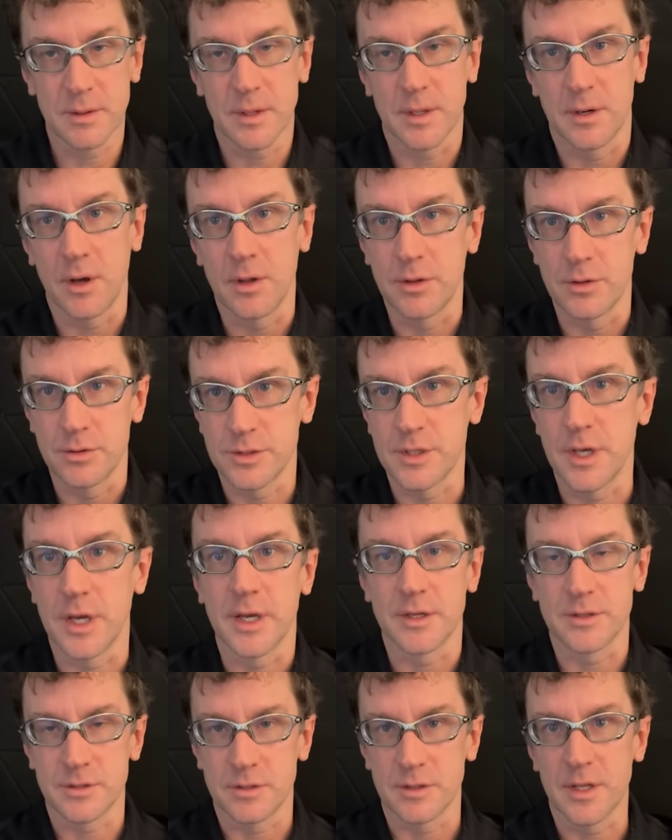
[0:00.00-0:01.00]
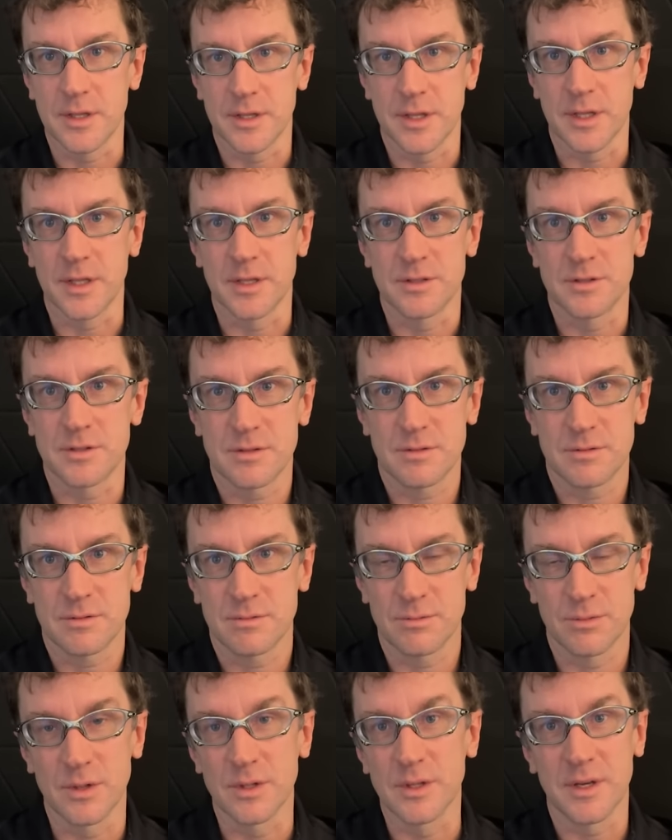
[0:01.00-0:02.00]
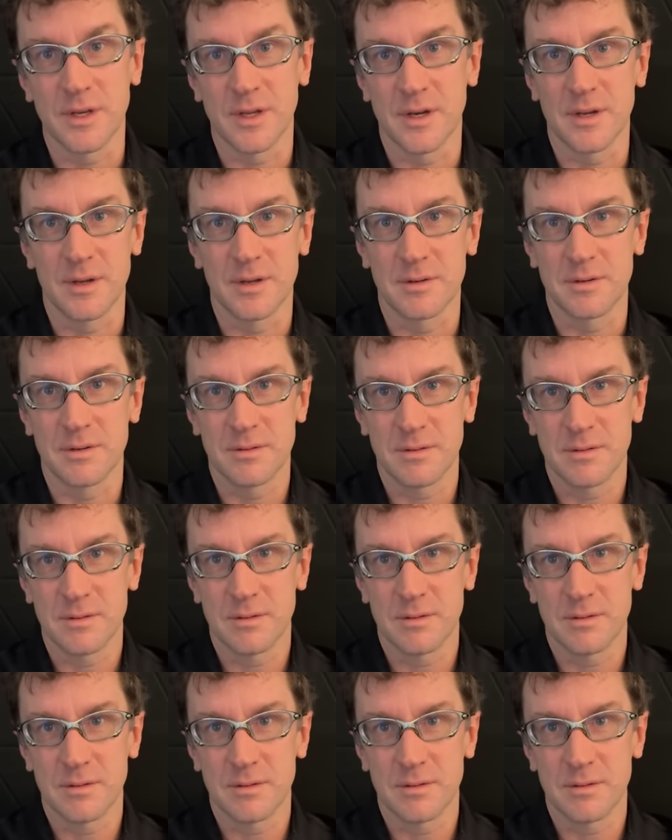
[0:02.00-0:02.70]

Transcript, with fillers: and all those things, and I think it's really going to